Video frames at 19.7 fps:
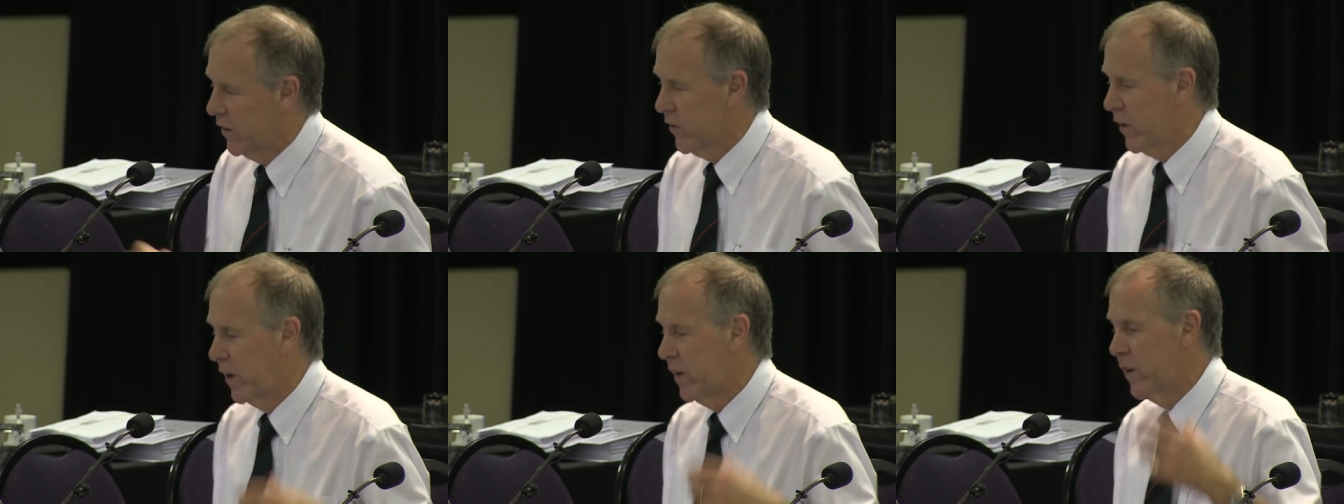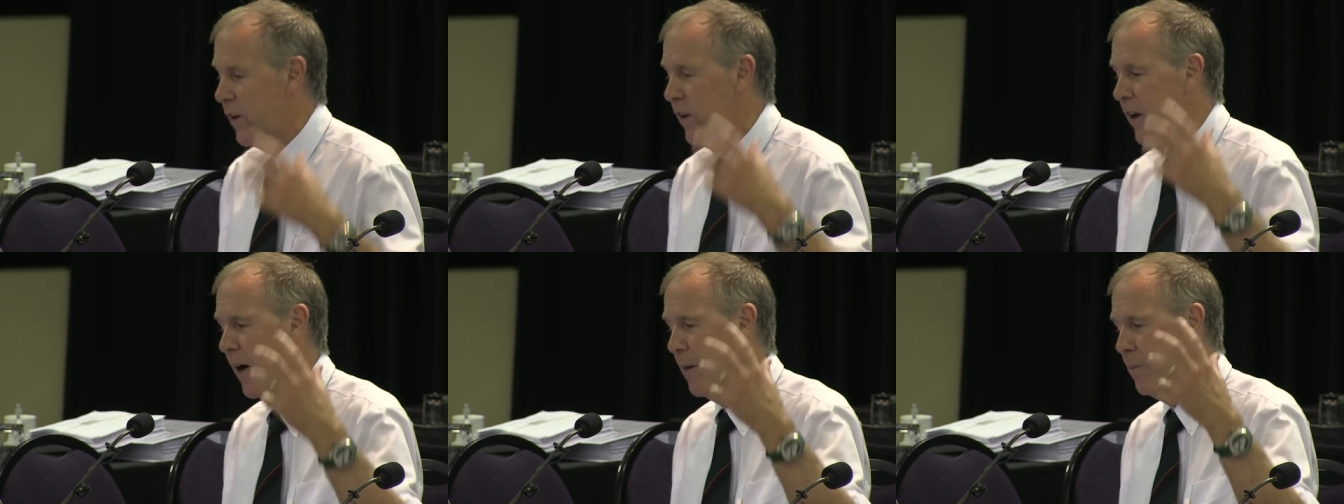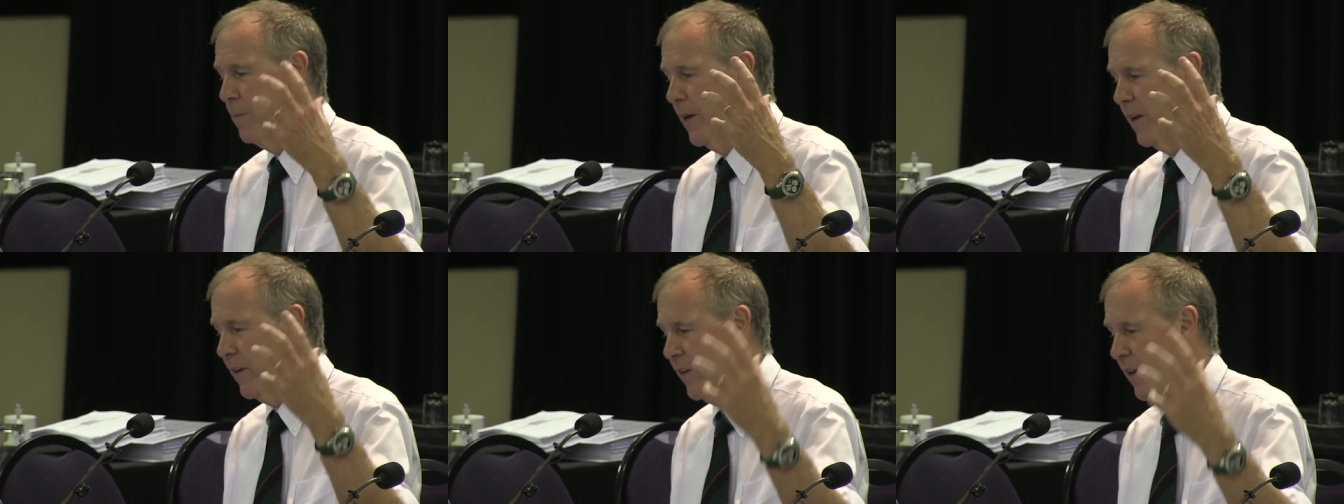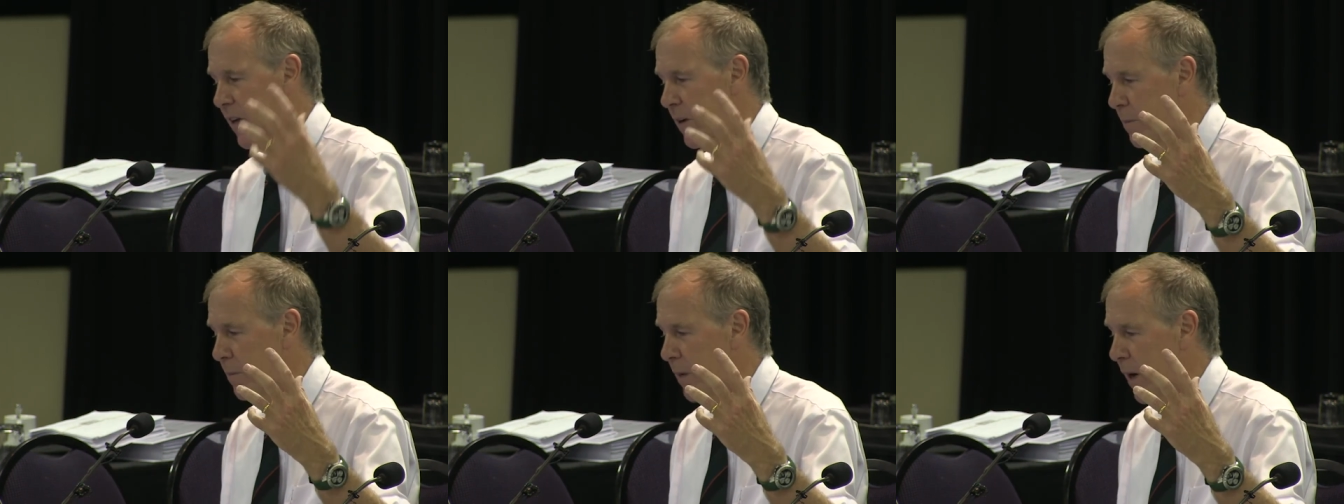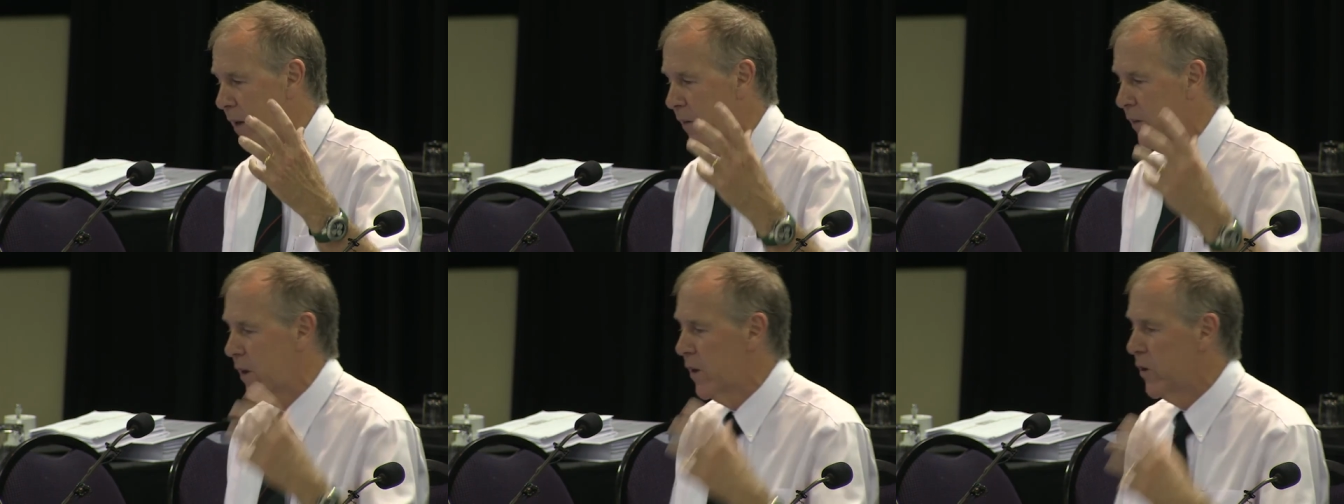So in the diabetic
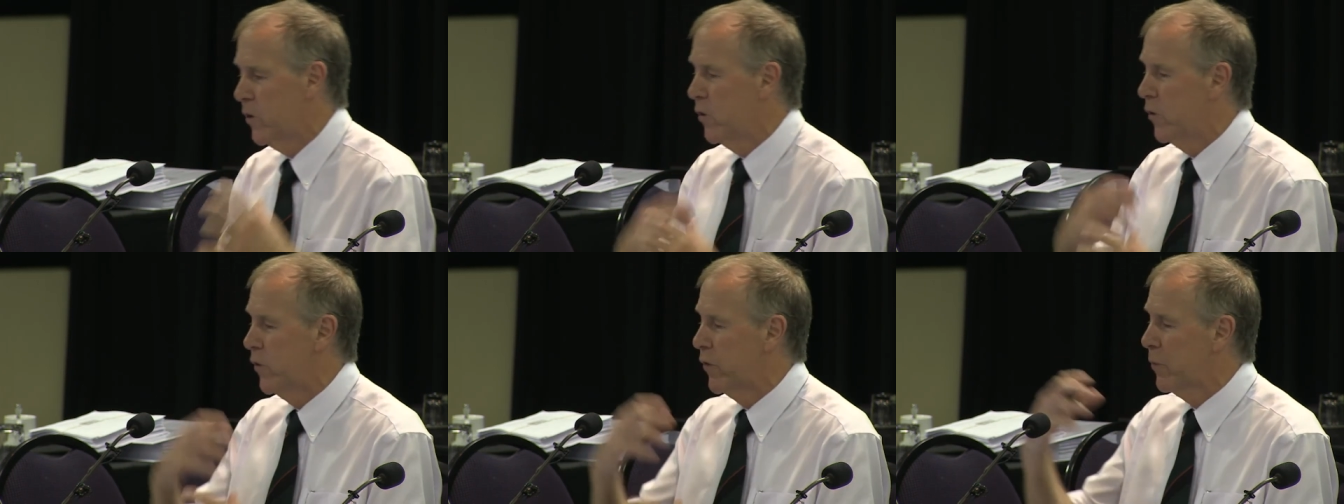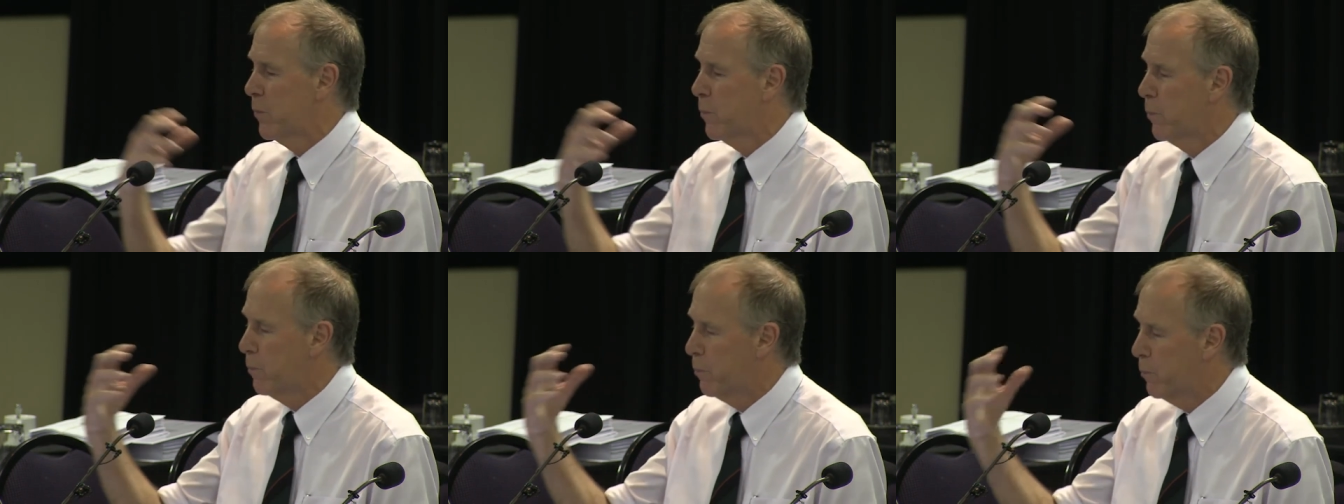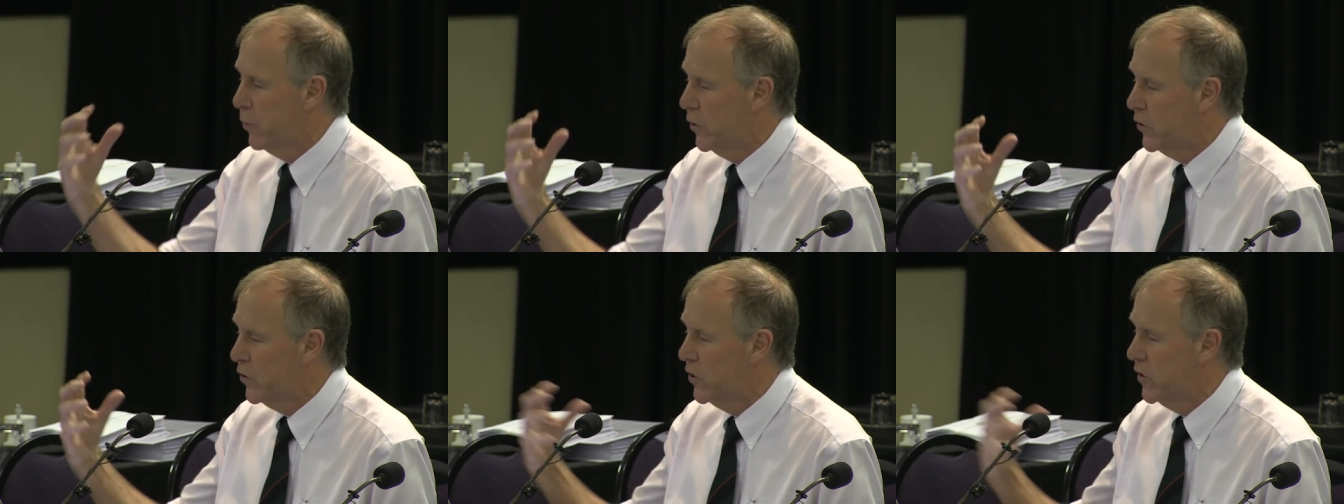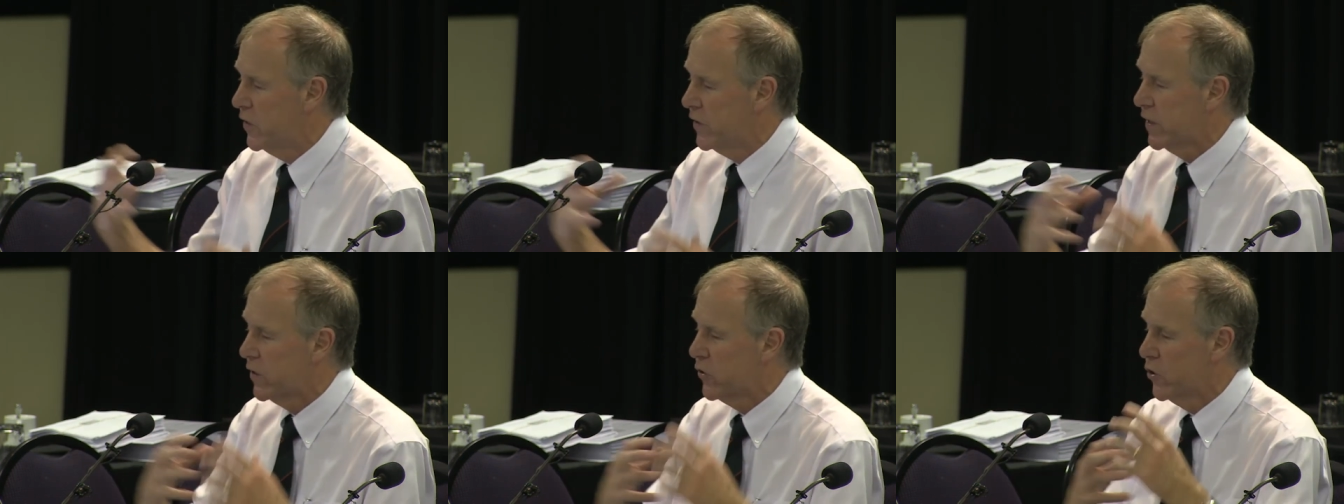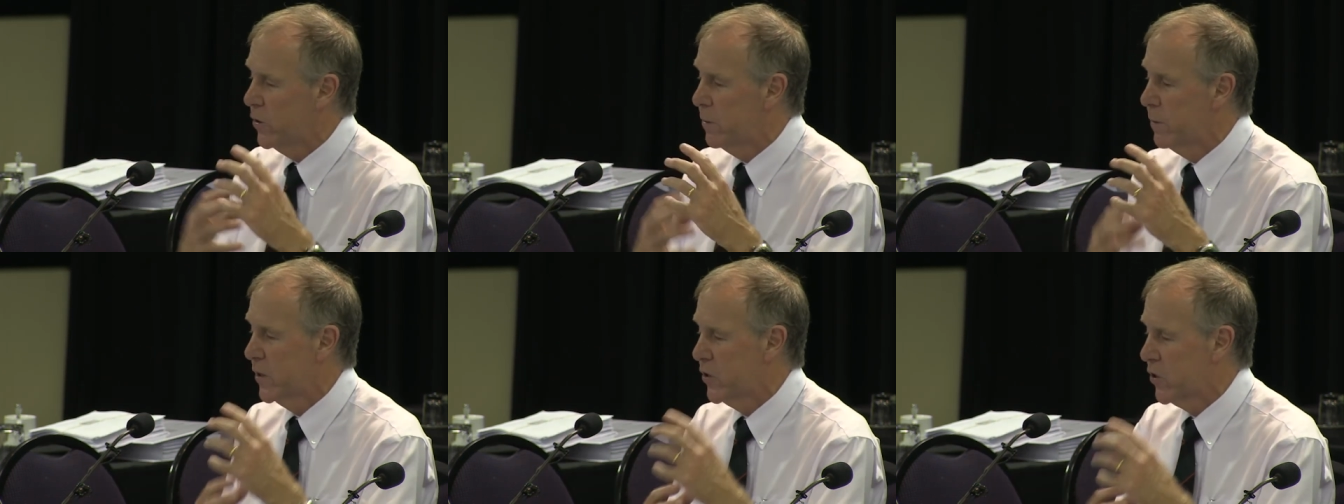mother who's producing
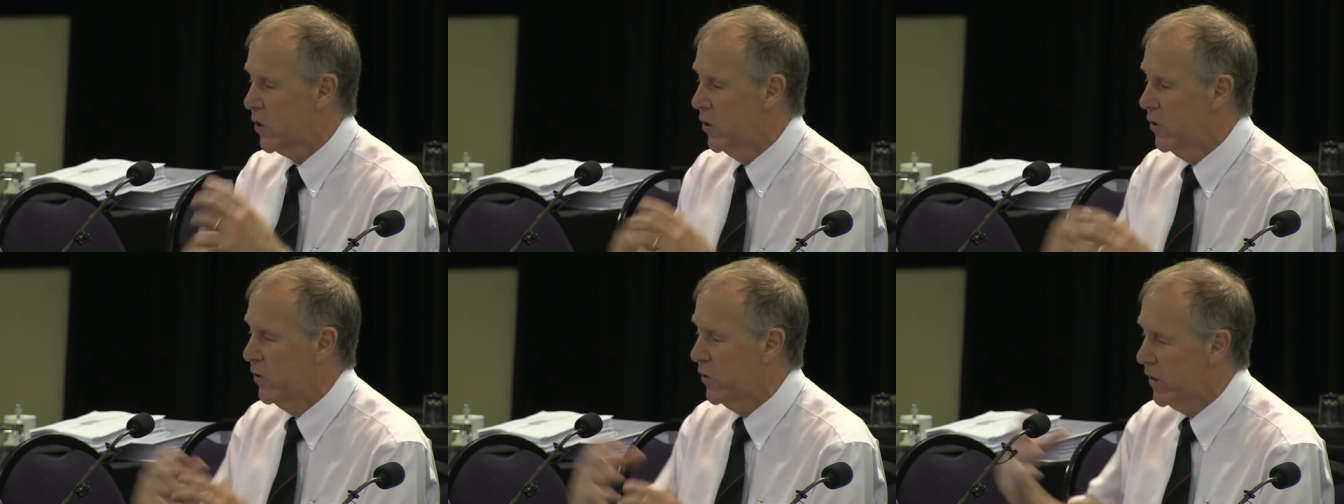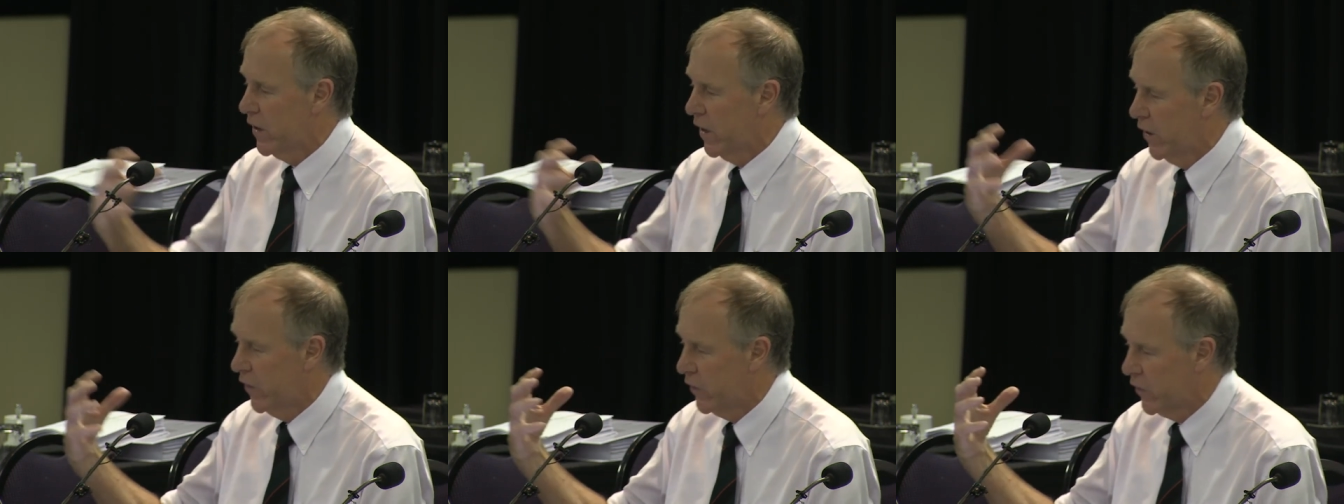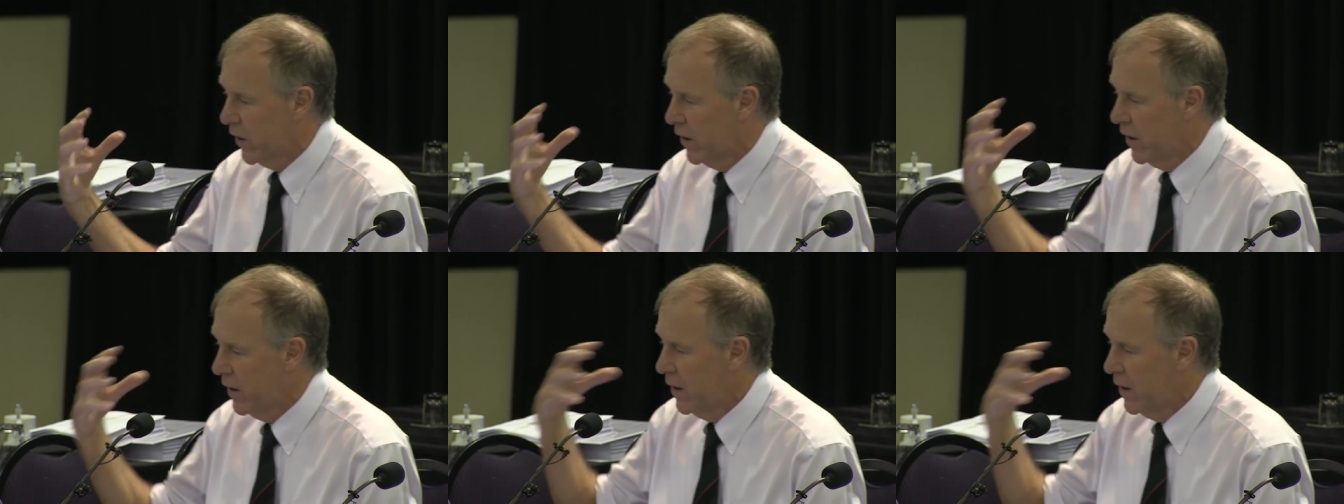too much glucose,